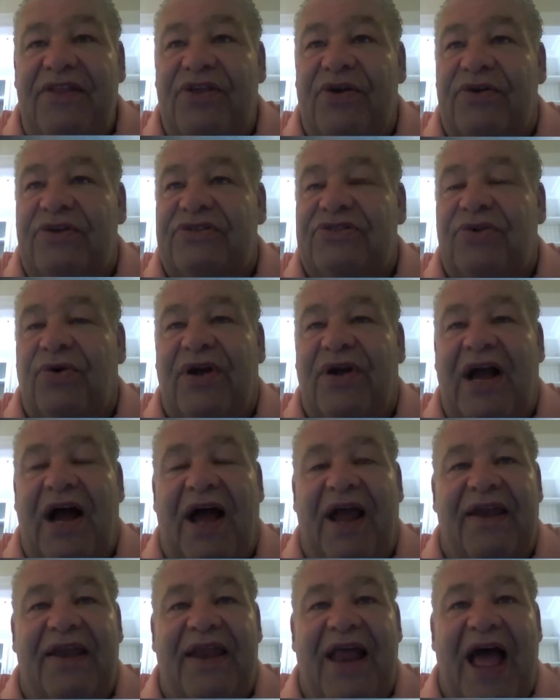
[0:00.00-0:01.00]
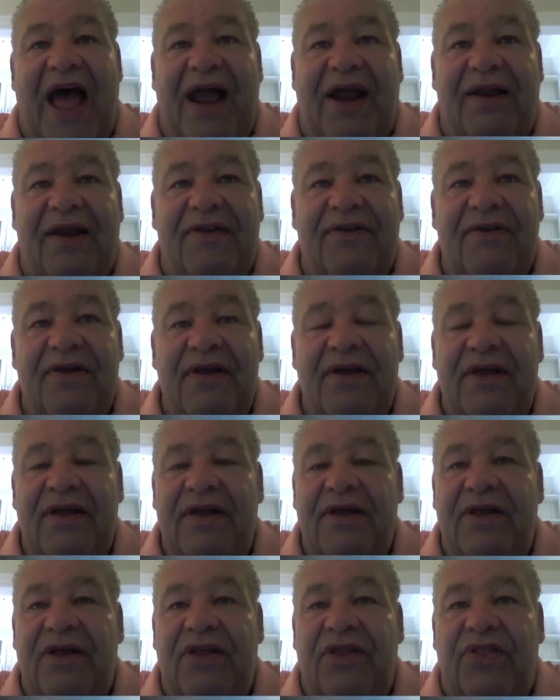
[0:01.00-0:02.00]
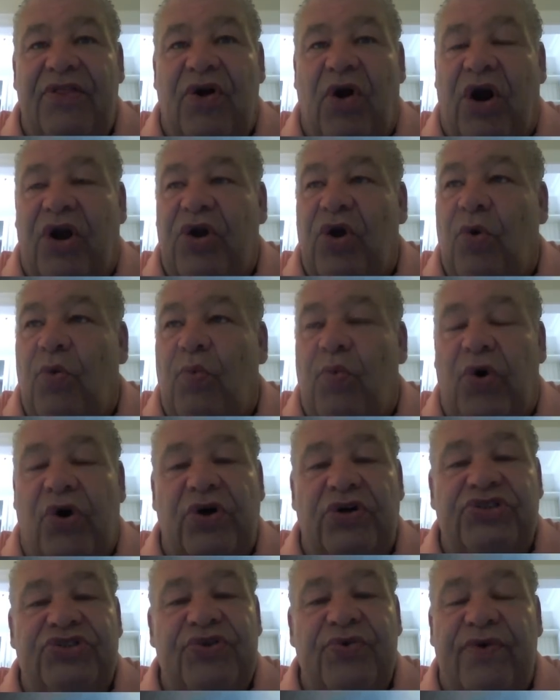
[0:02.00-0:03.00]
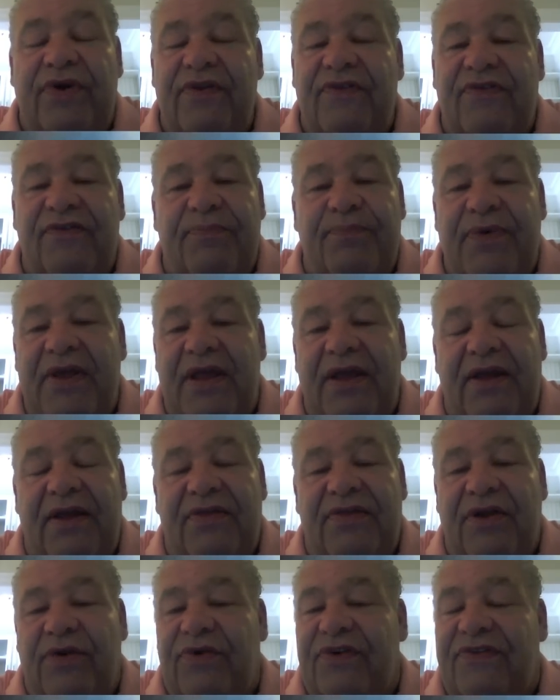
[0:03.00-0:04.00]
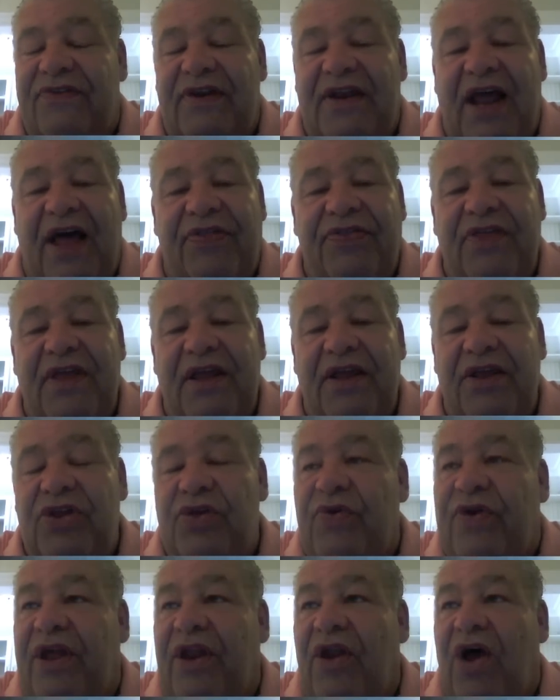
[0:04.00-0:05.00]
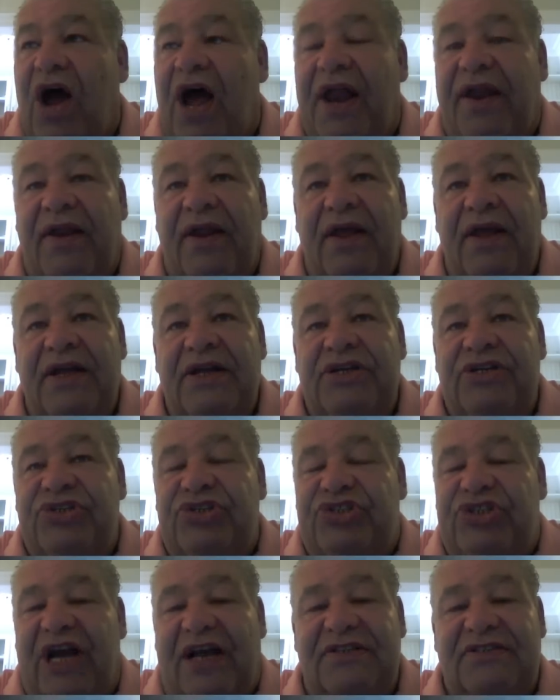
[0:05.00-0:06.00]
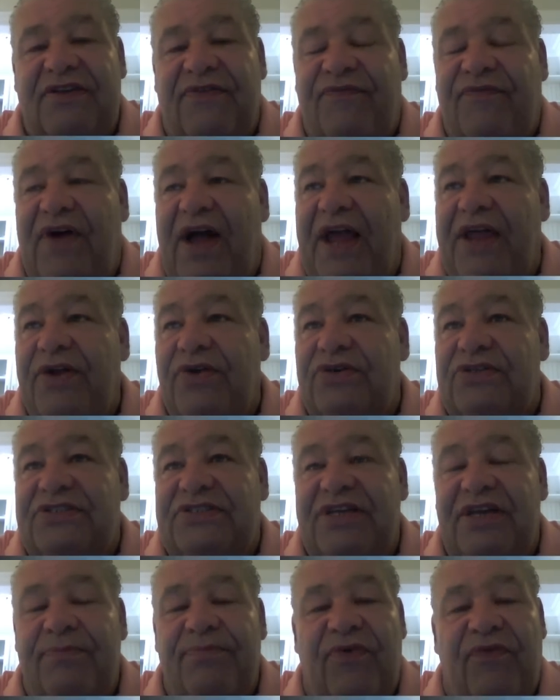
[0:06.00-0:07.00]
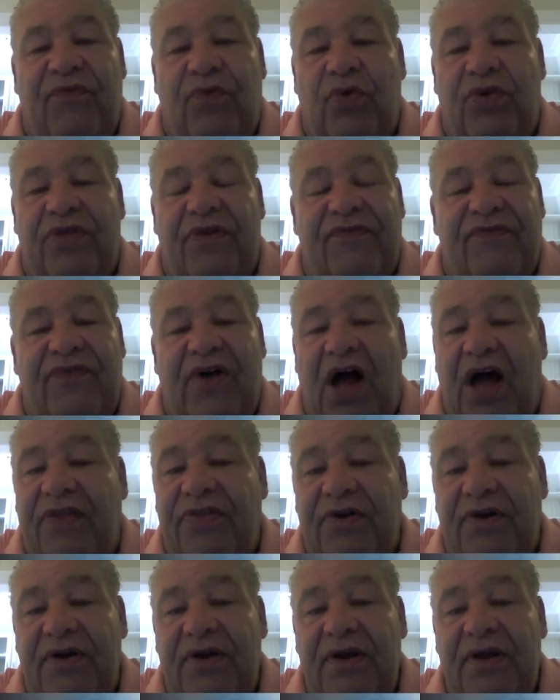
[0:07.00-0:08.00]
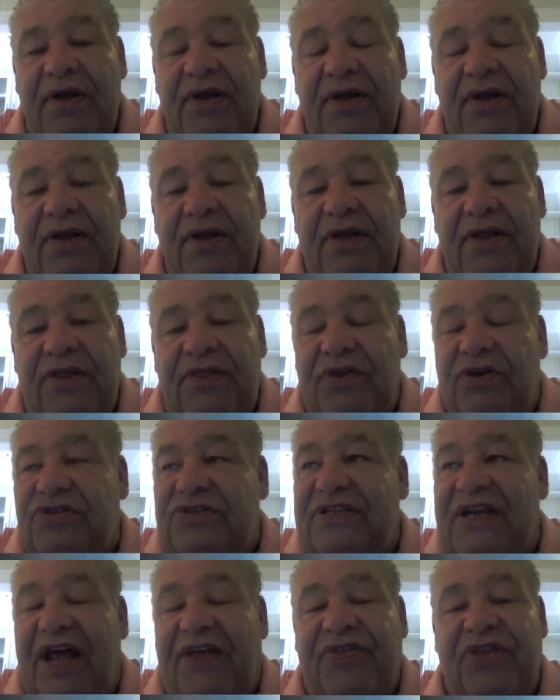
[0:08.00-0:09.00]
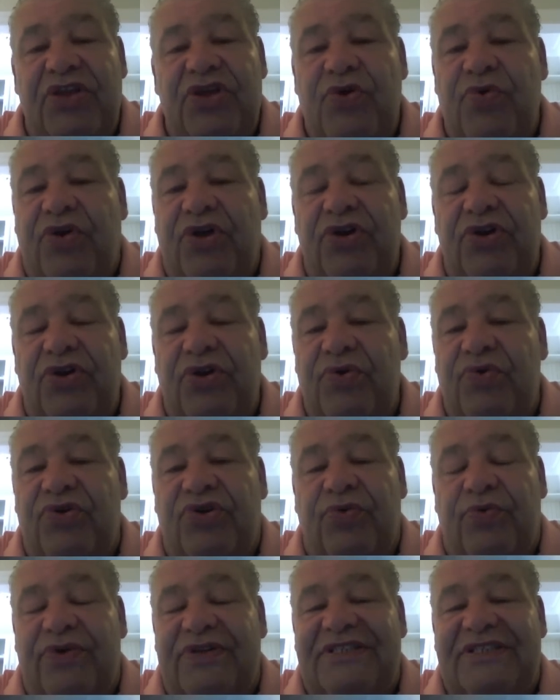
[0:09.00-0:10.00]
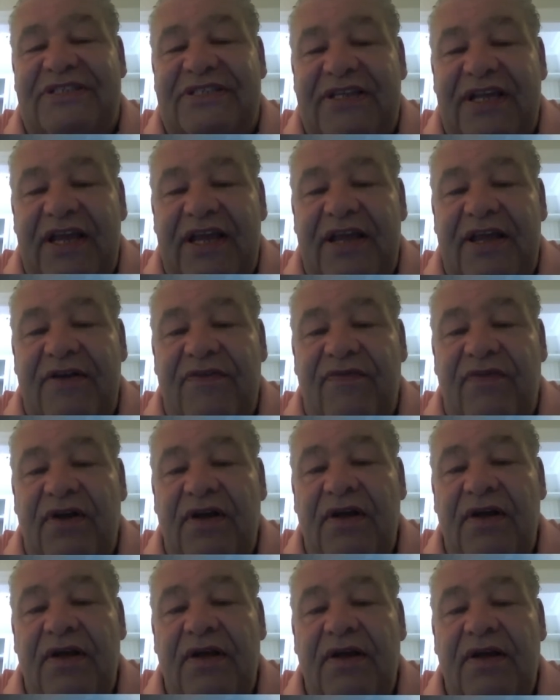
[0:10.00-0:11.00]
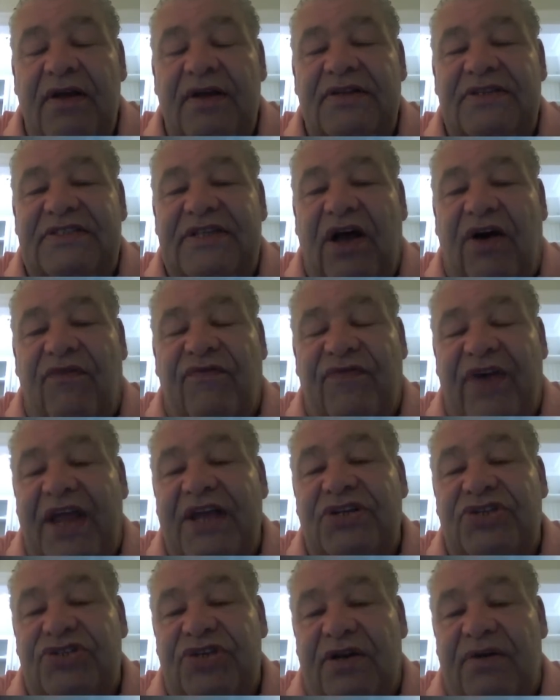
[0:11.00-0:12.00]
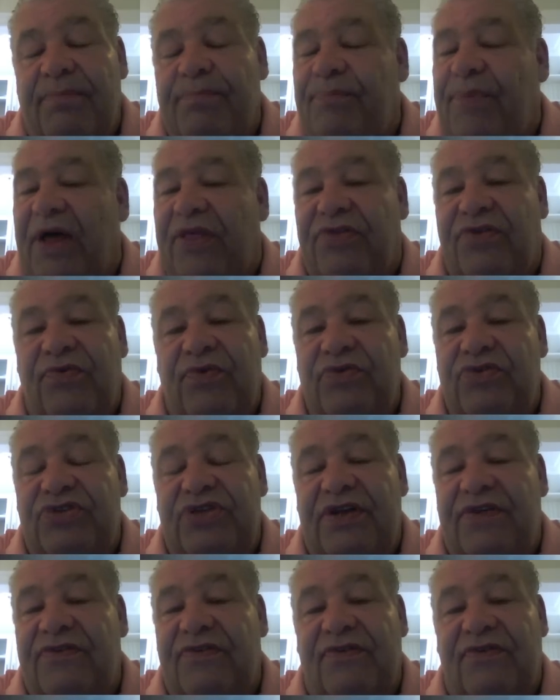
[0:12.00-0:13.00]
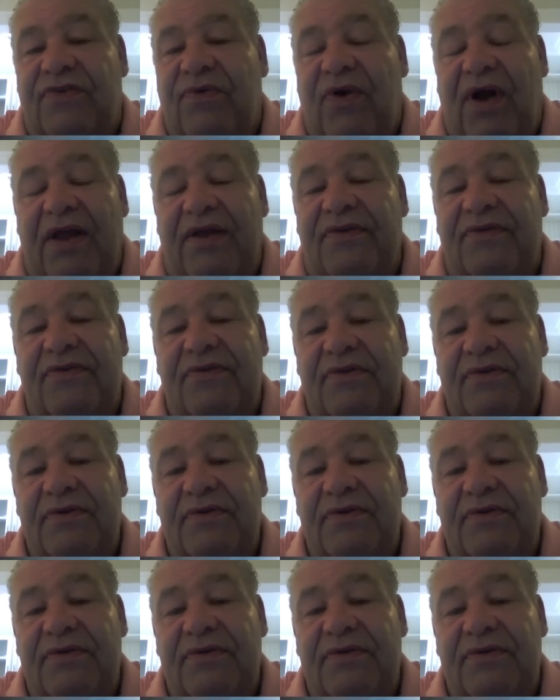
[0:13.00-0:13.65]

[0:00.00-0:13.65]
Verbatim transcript: There is no kind act. There are no words you can speak. There is nothing you cannot justify your sin before the Father. There's nothing you can do to receive salvation but through Jesus Christ.